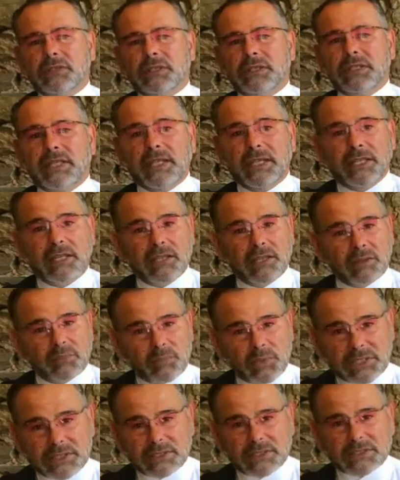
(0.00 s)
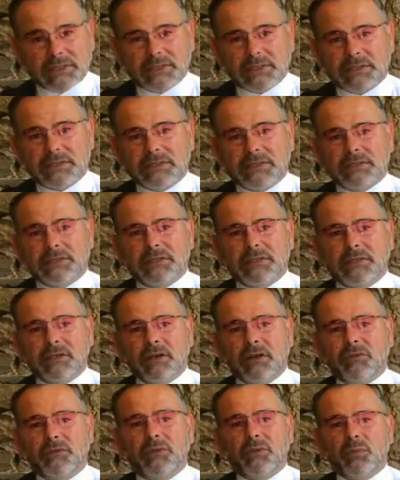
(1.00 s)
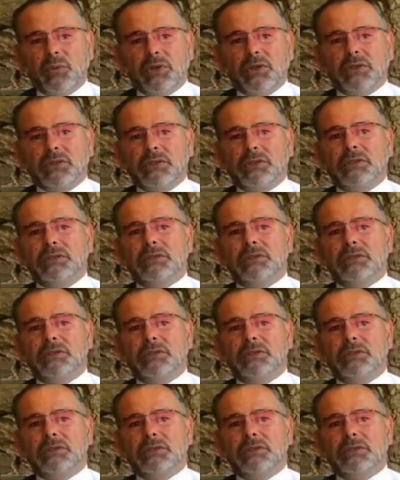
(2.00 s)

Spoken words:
leading the businesses of the world.